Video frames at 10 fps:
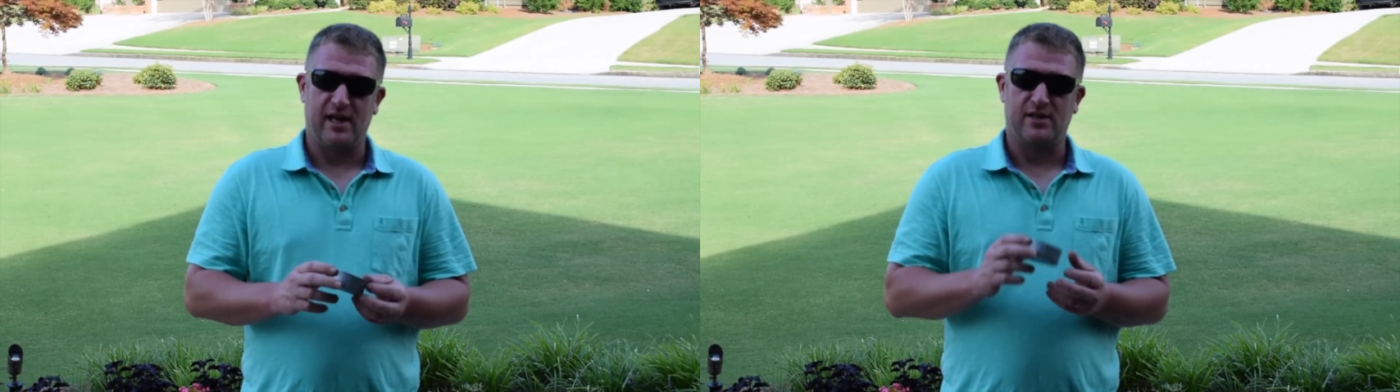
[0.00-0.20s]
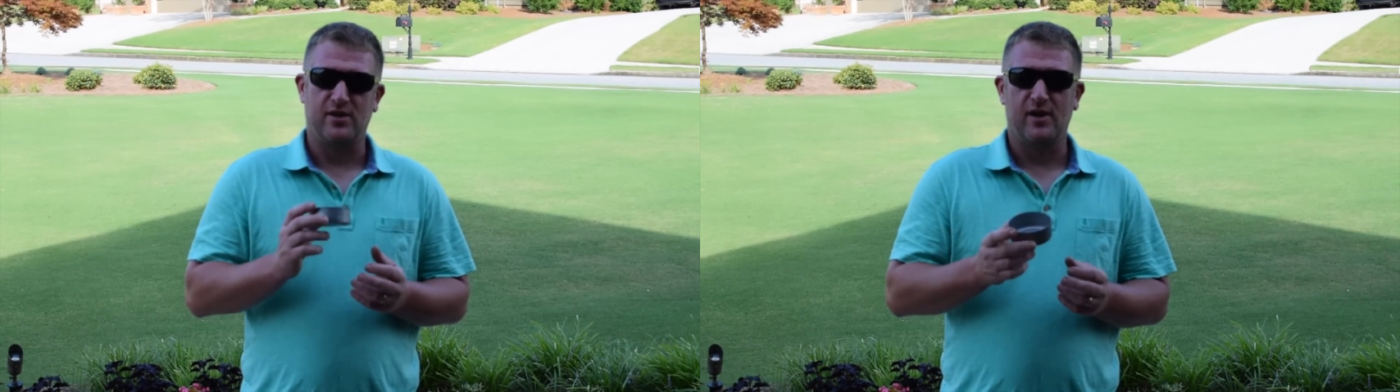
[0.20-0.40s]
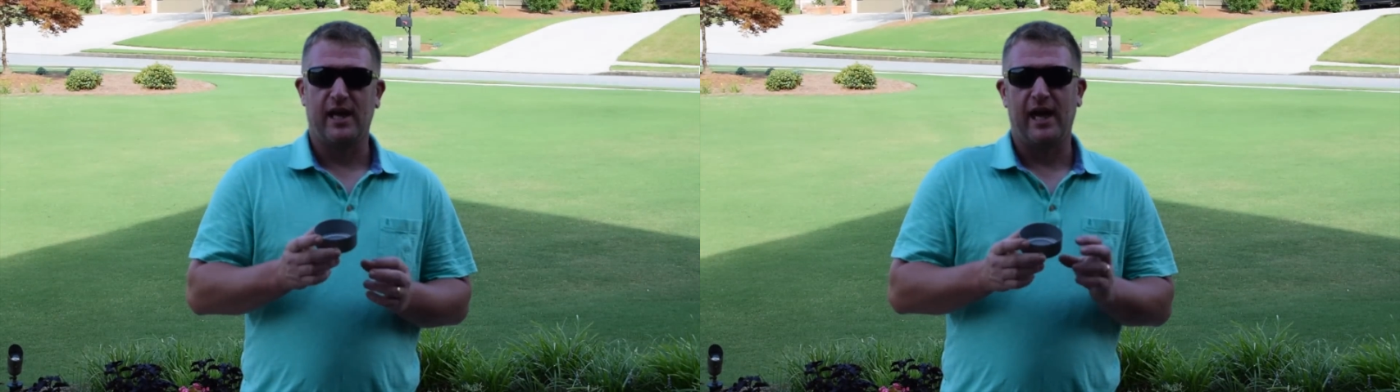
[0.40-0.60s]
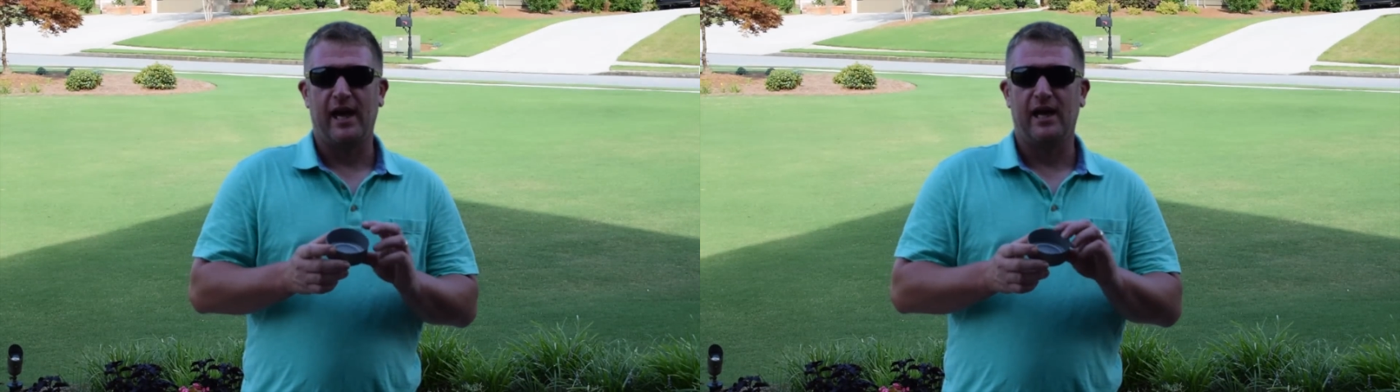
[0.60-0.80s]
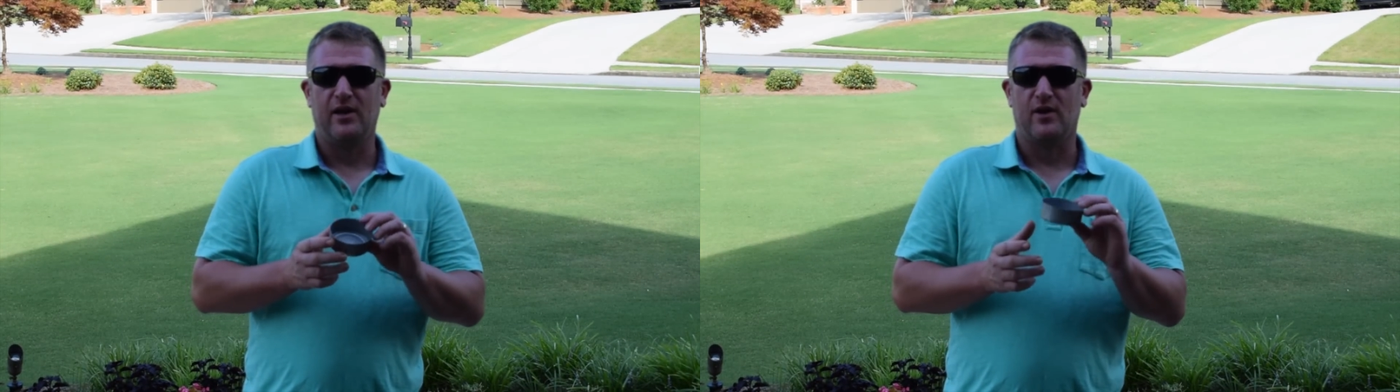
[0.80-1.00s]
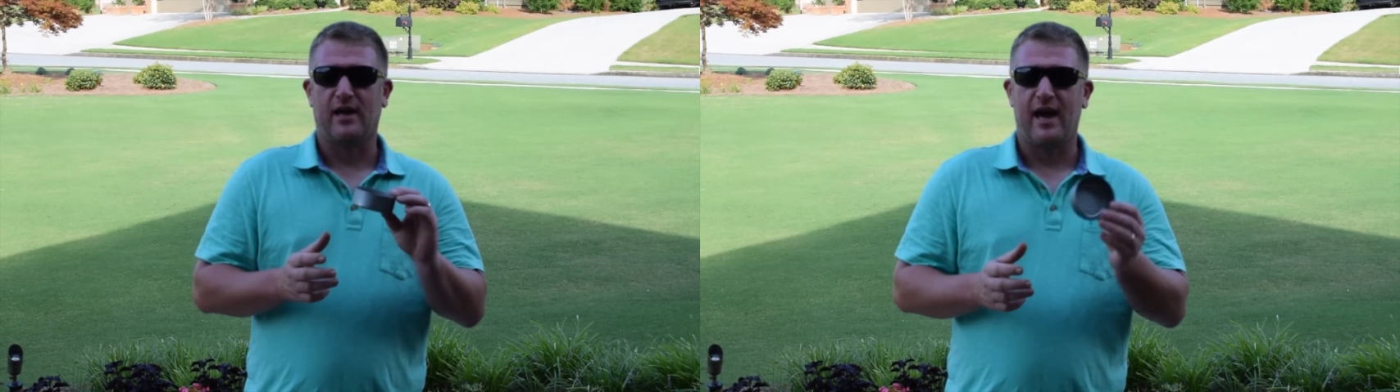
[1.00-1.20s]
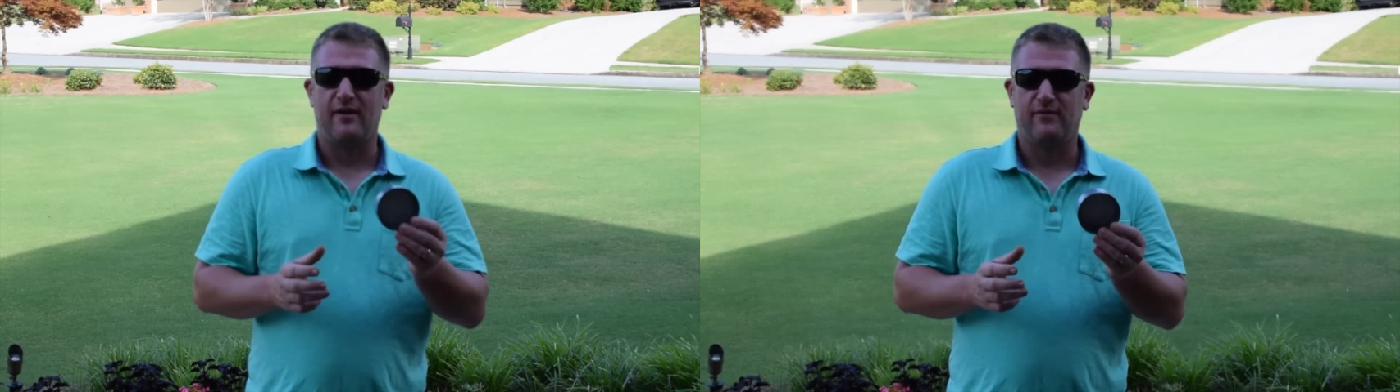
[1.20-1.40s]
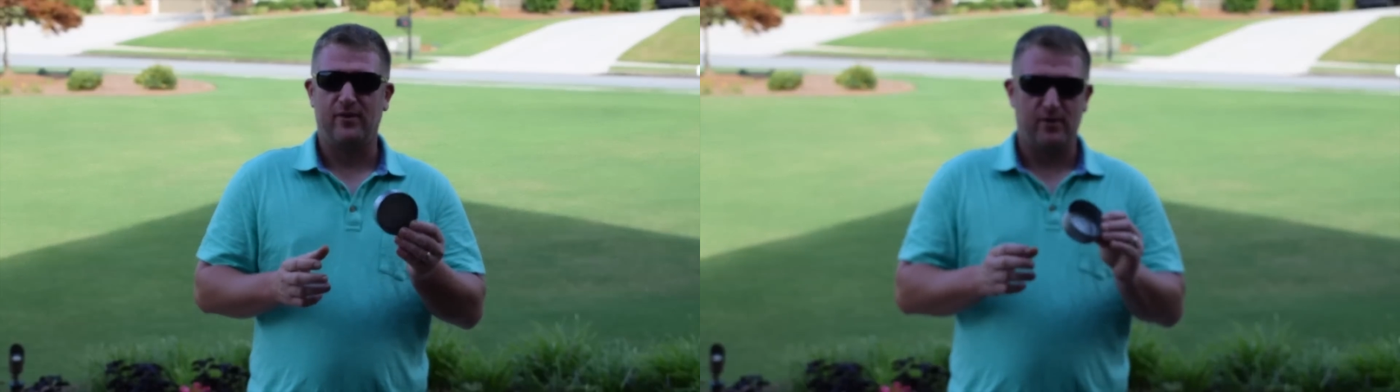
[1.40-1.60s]
a tuna can or a
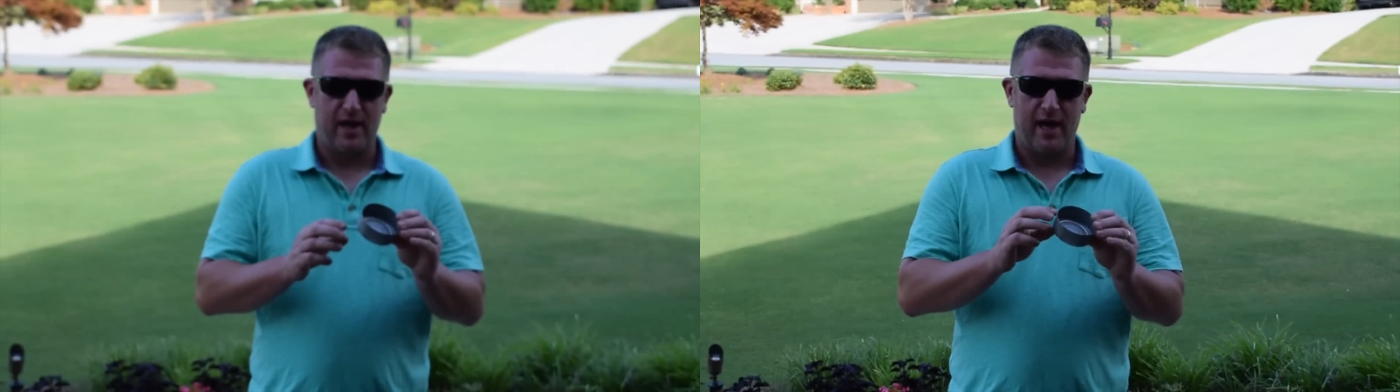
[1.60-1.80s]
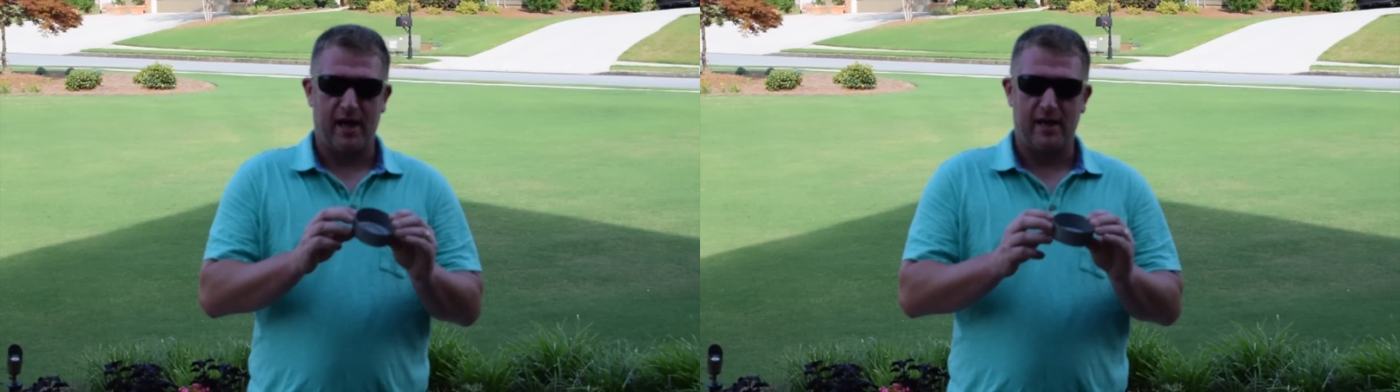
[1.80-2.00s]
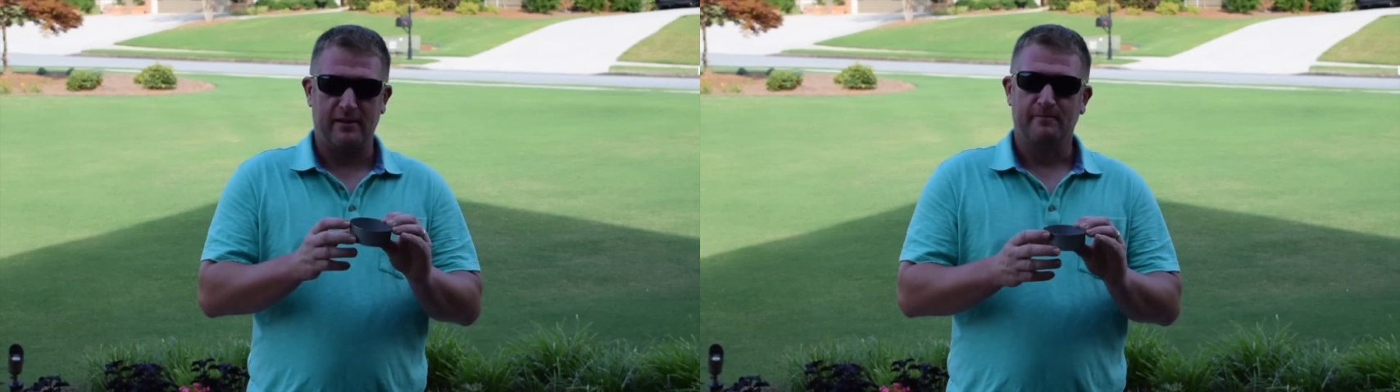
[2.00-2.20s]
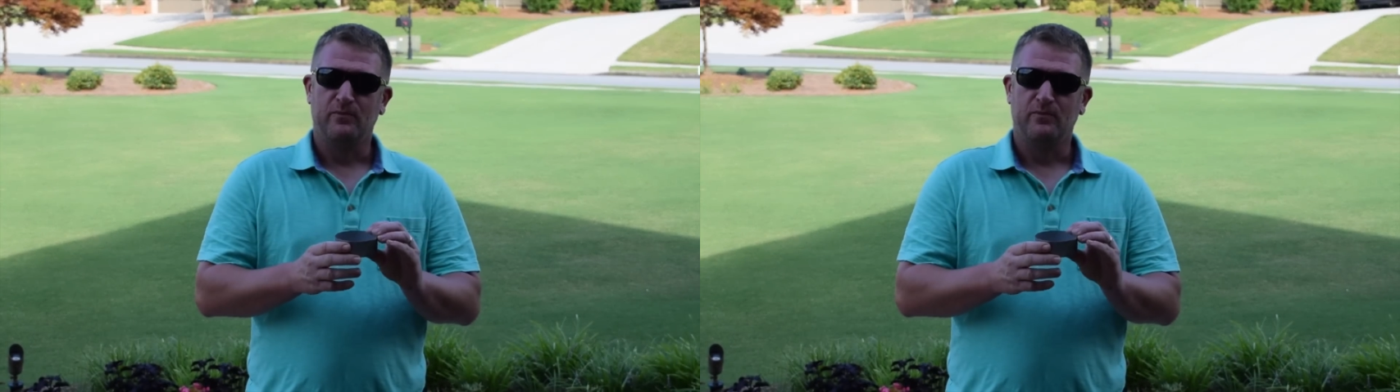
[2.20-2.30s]
cat food can